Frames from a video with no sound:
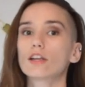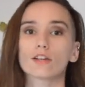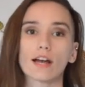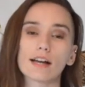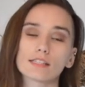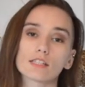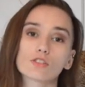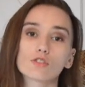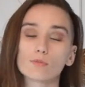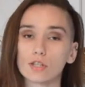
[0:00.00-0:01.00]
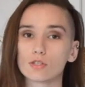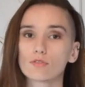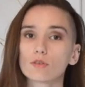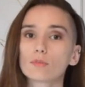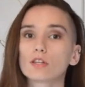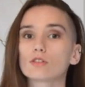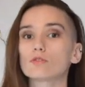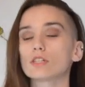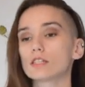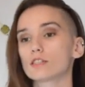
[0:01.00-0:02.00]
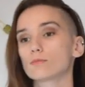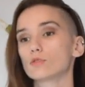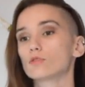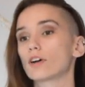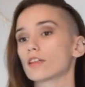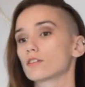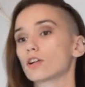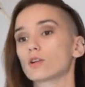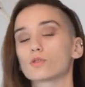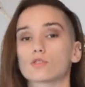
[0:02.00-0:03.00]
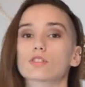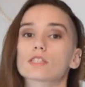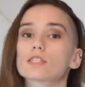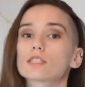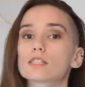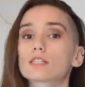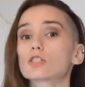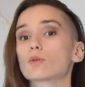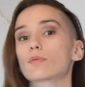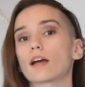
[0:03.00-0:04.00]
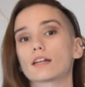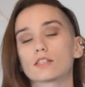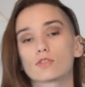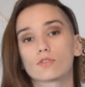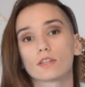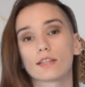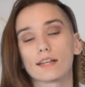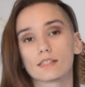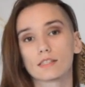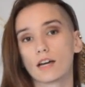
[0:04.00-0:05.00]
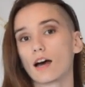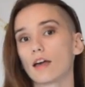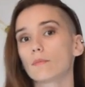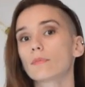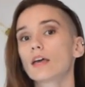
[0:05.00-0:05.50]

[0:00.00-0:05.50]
you're asking too much of them and you need to move either in closer distances or practice for less time.